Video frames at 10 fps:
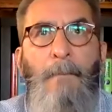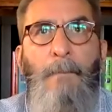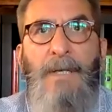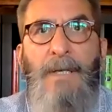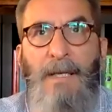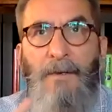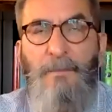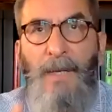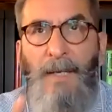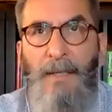But here's
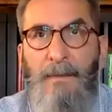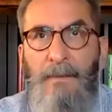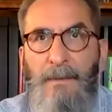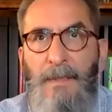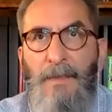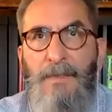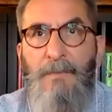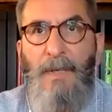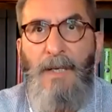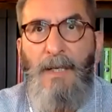my, here's
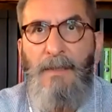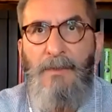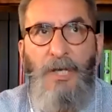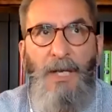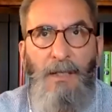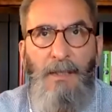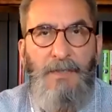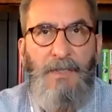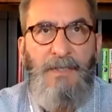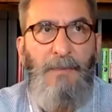my challenge
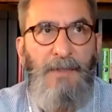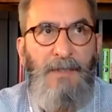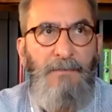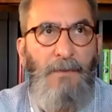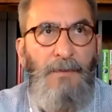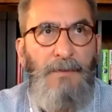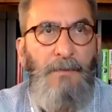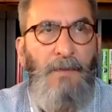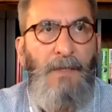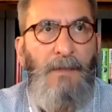to some of these folks who
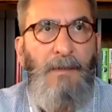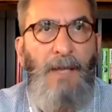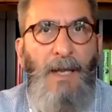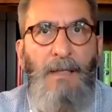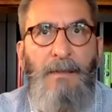think that